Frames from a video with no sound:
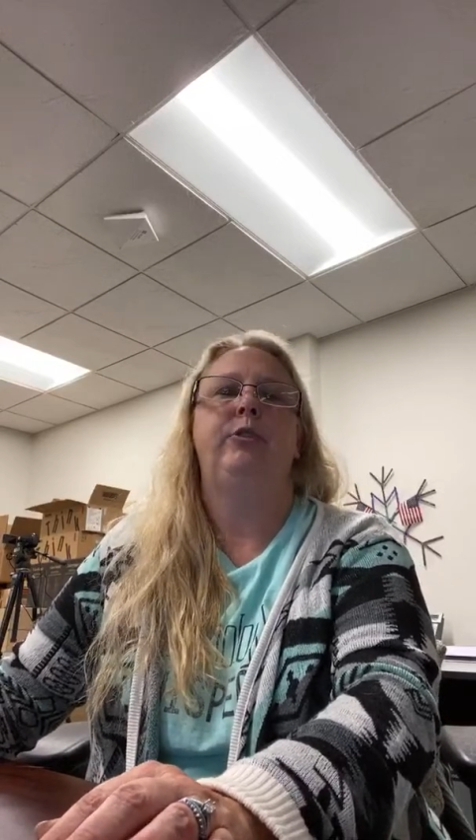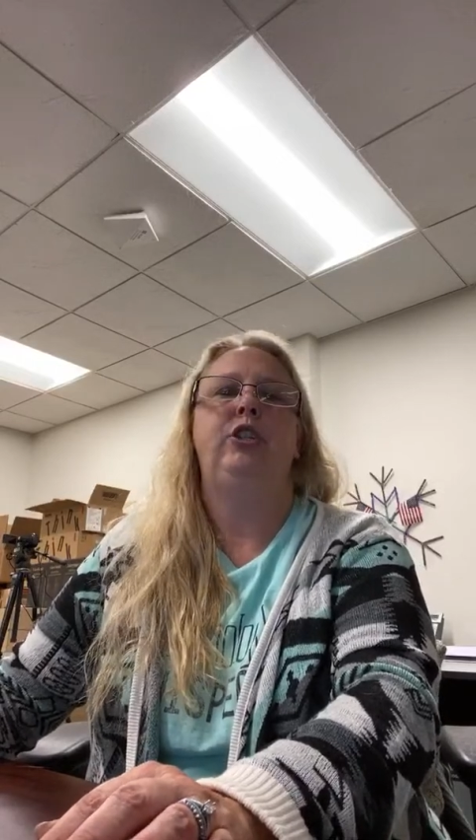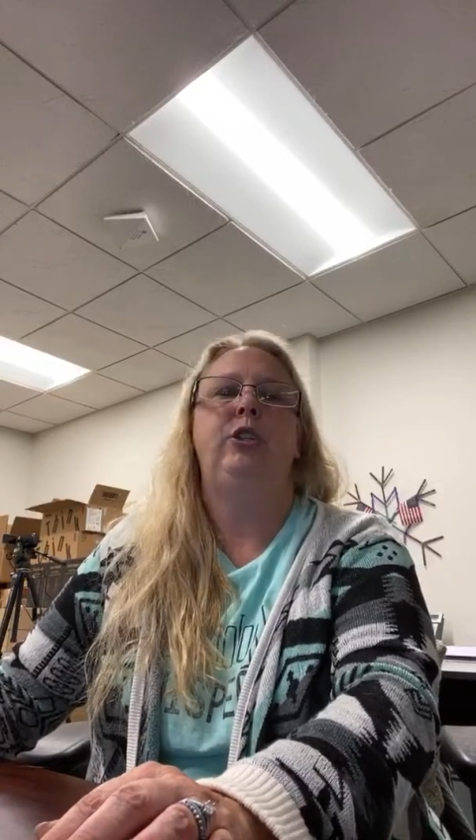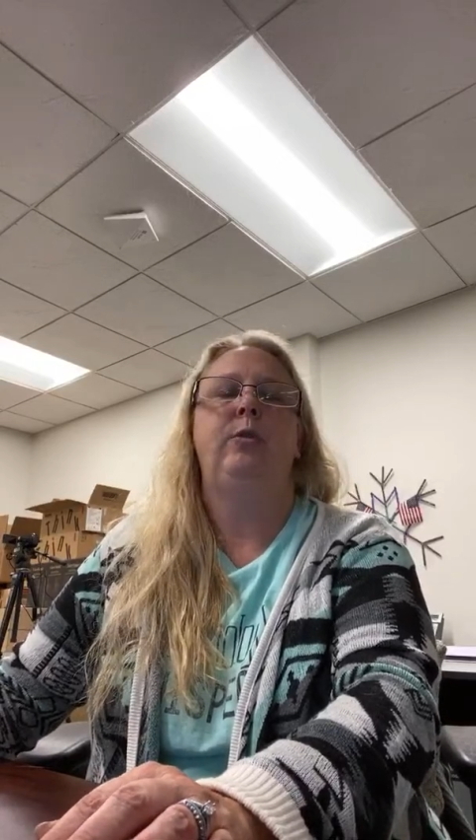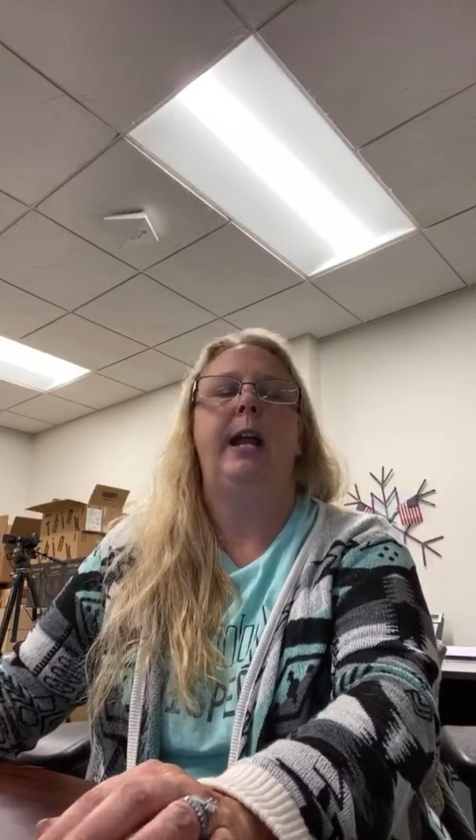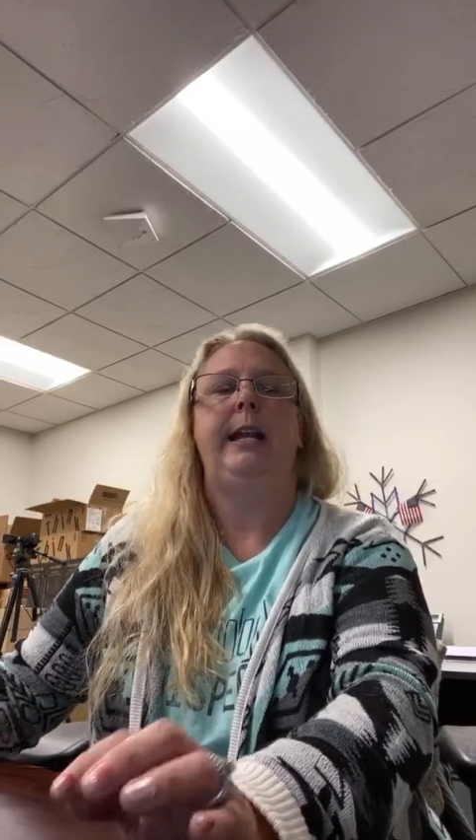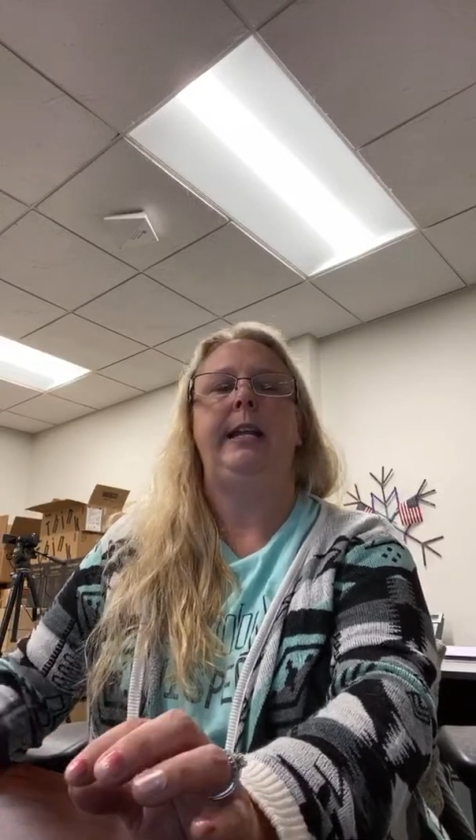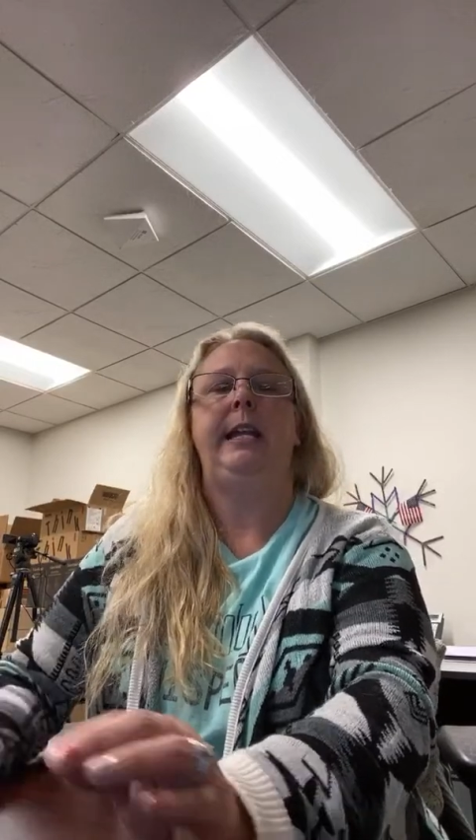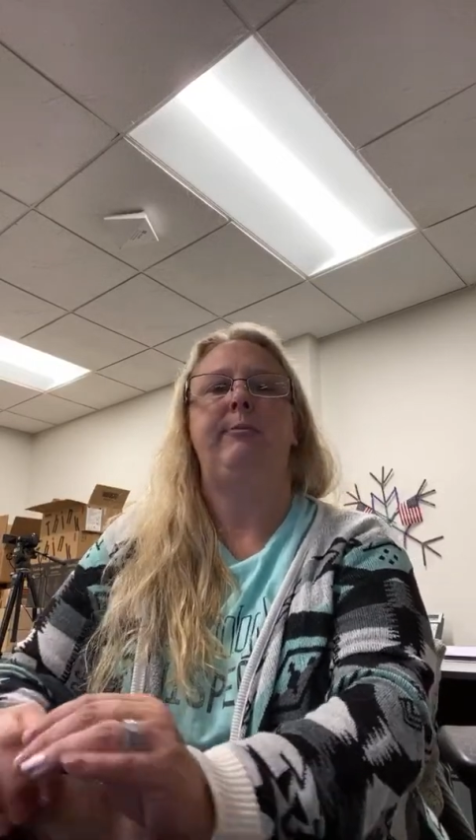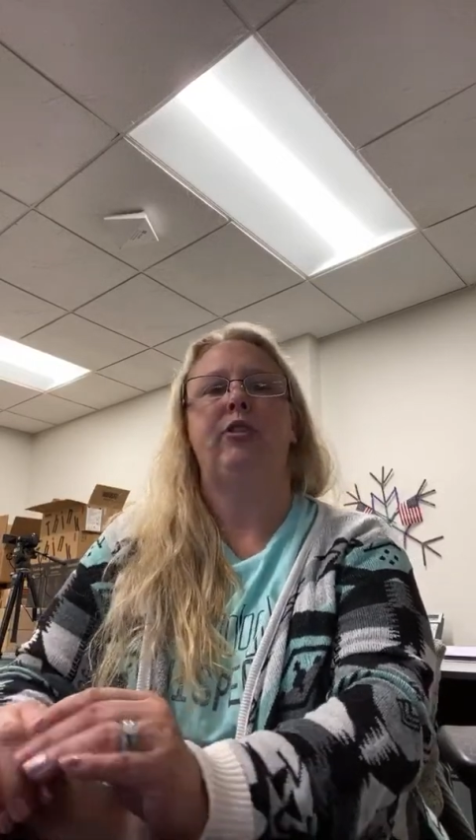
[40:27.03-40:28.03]
to kind of
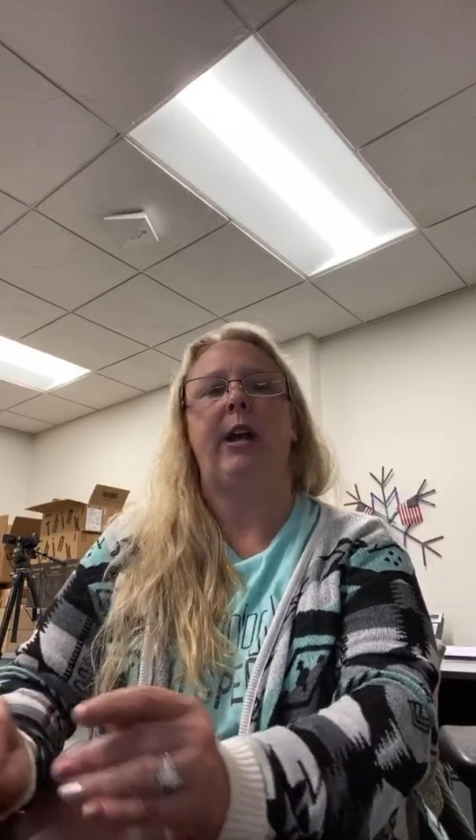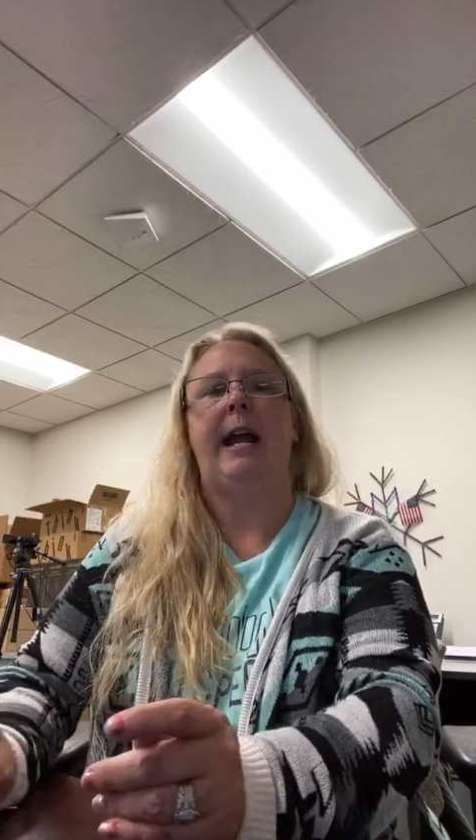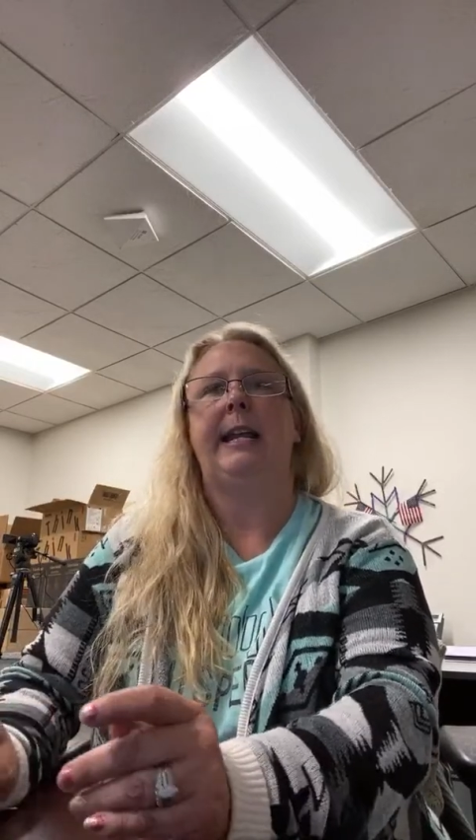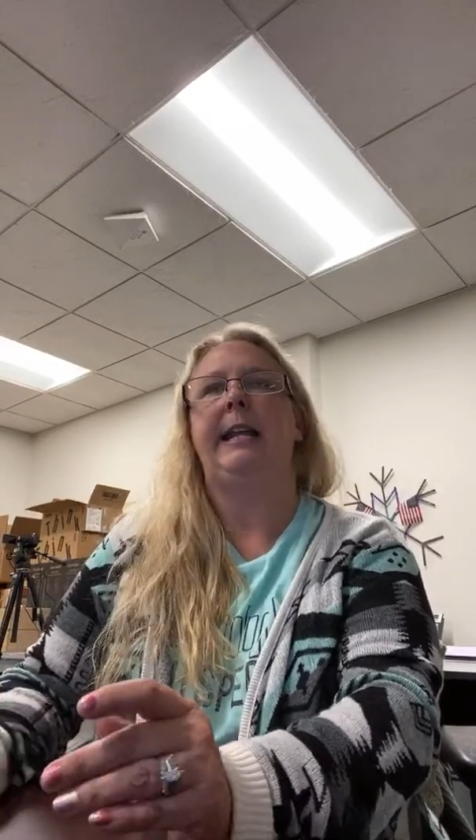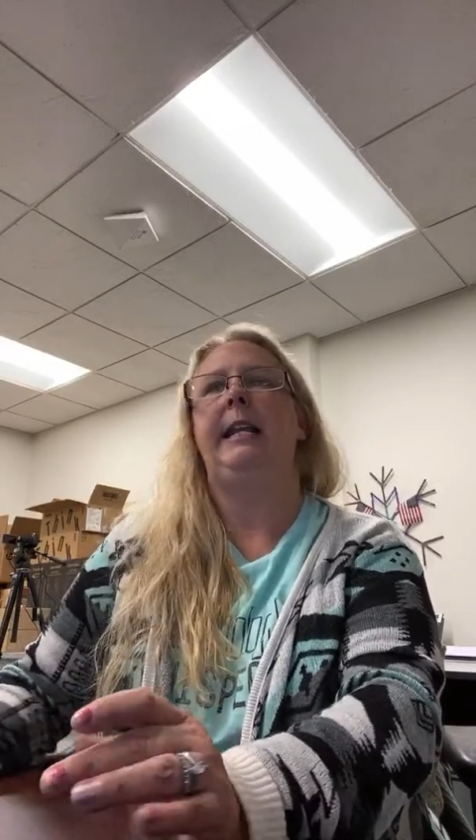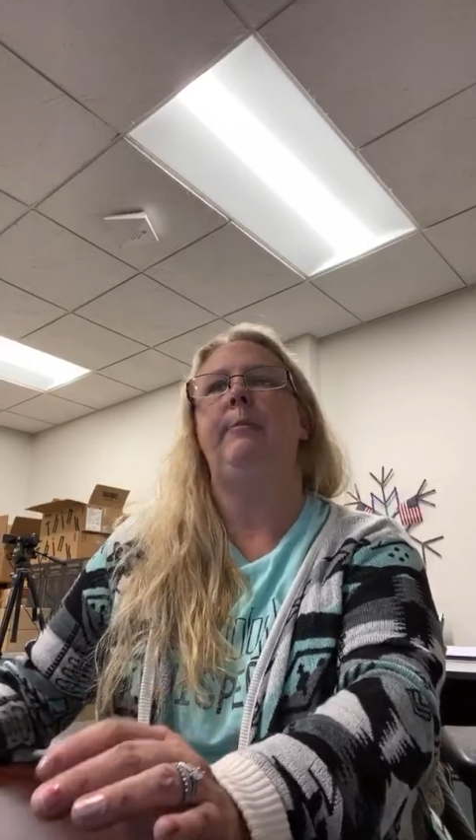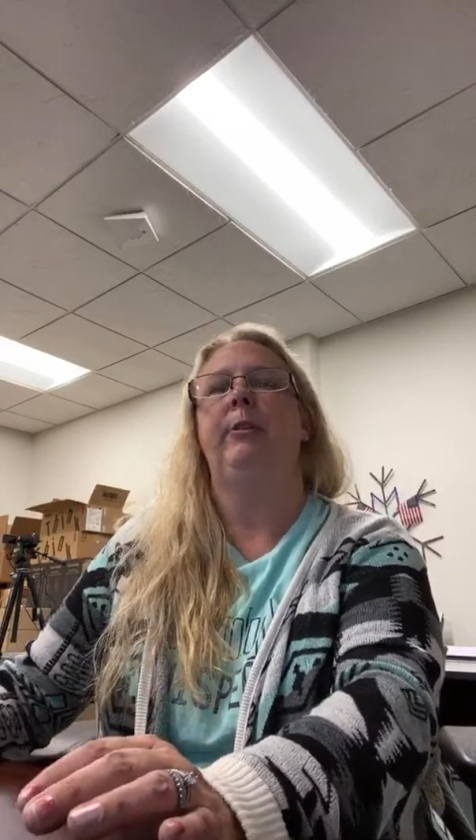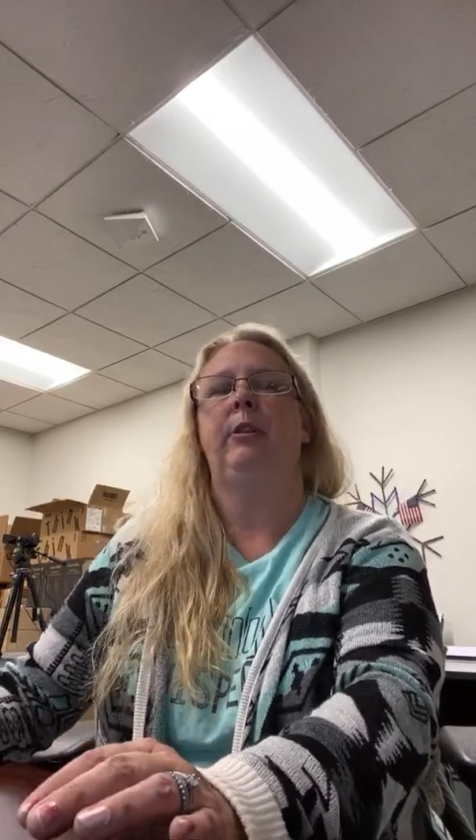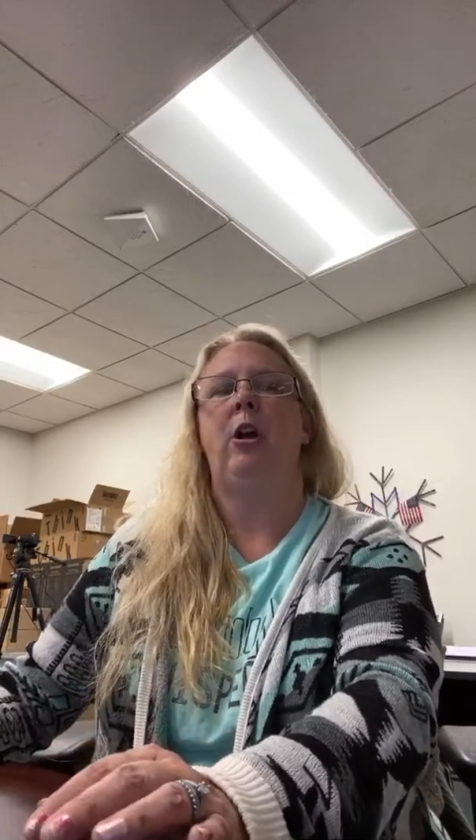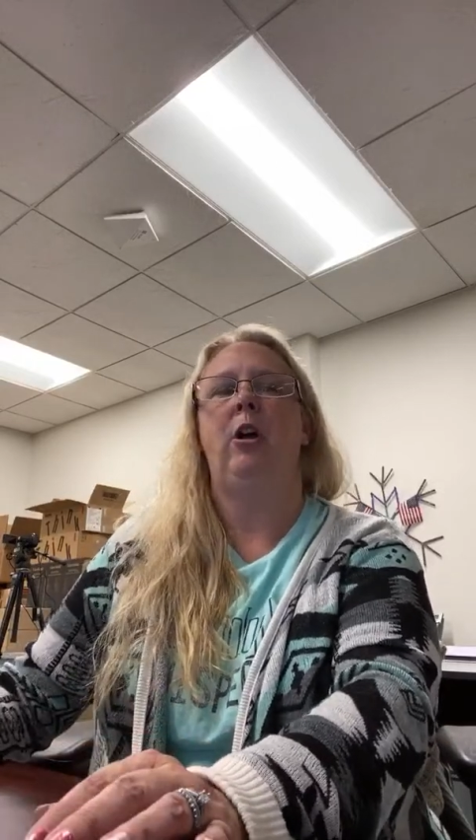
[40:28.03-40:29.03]
keep track and keep
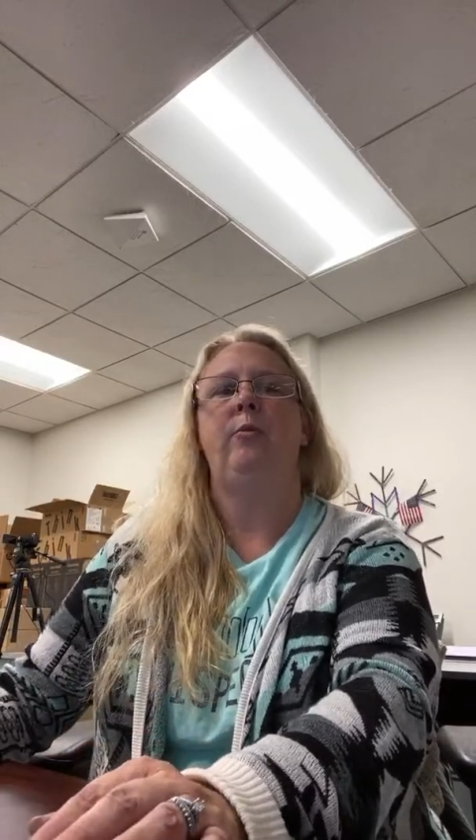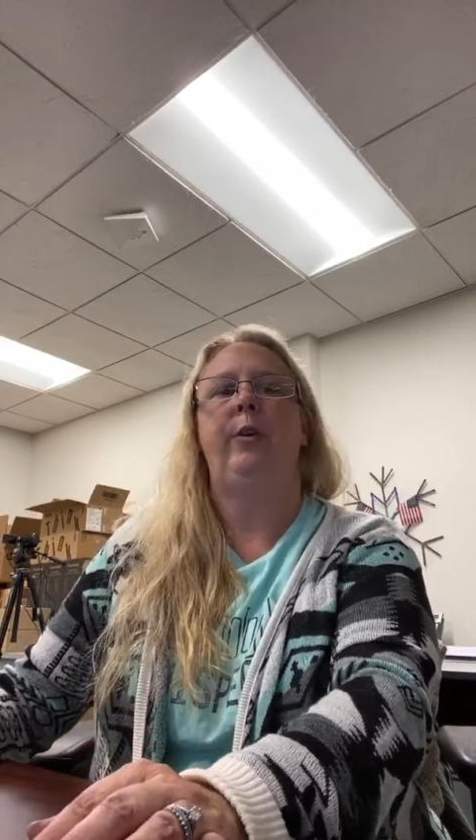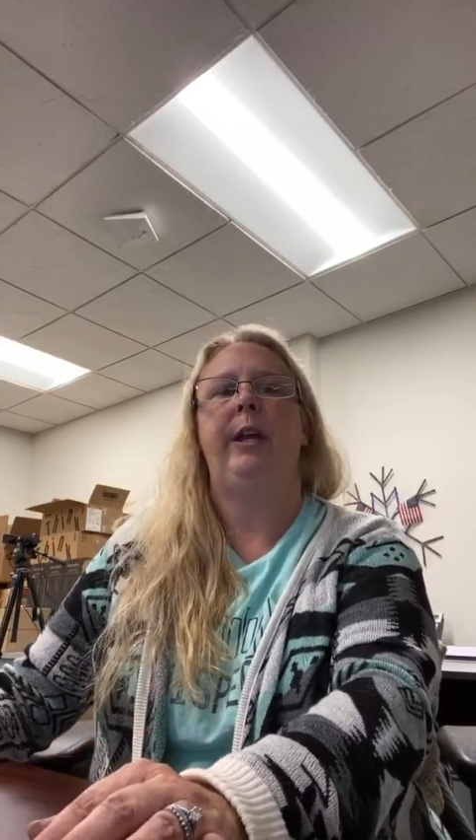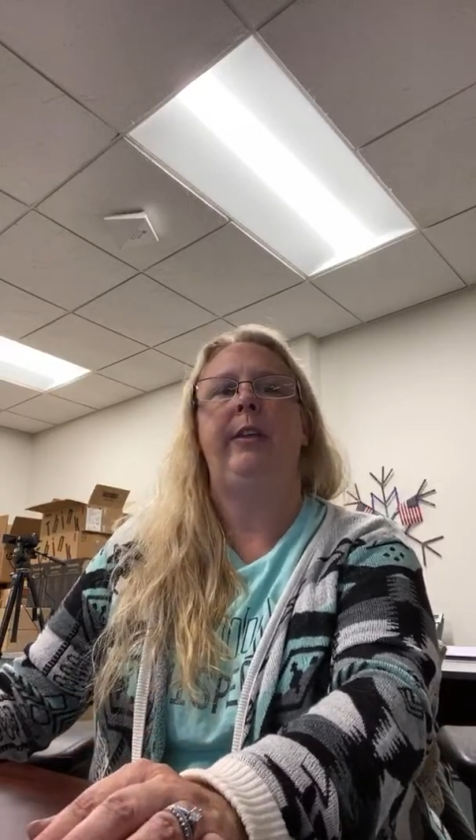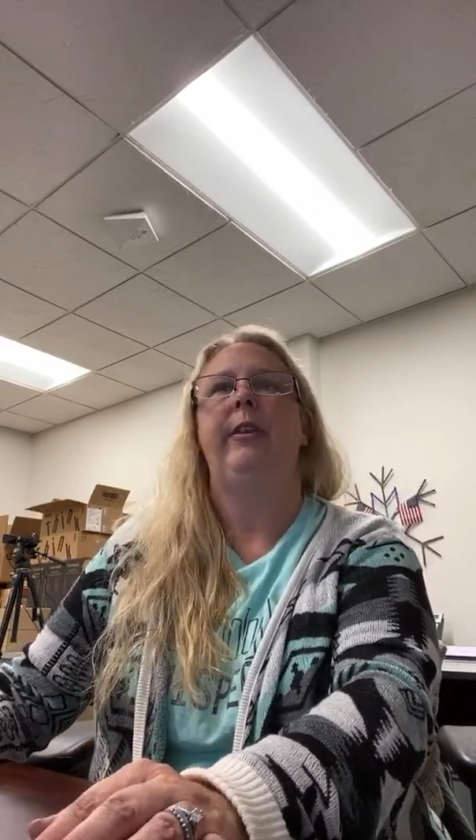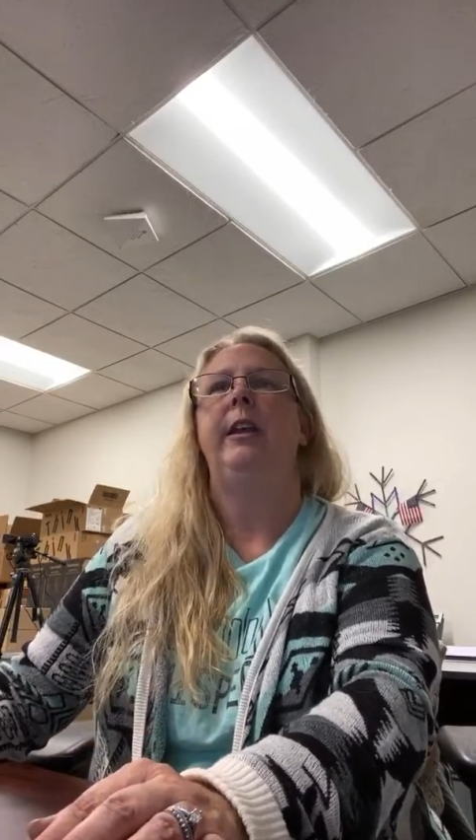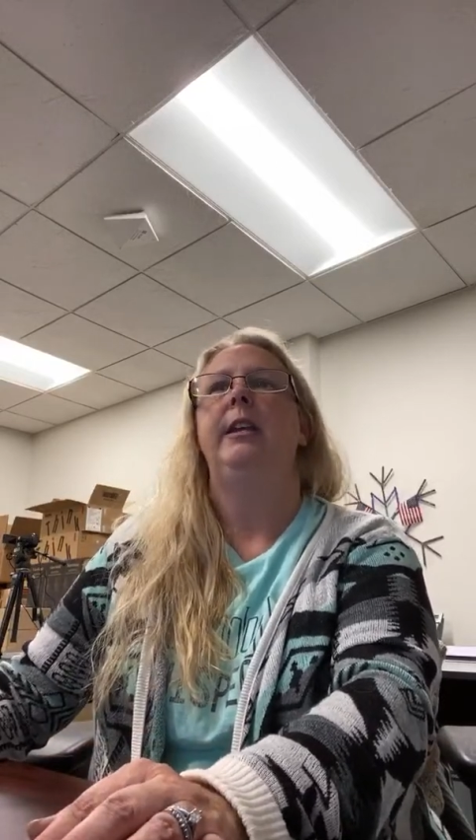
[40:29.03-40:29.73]
along with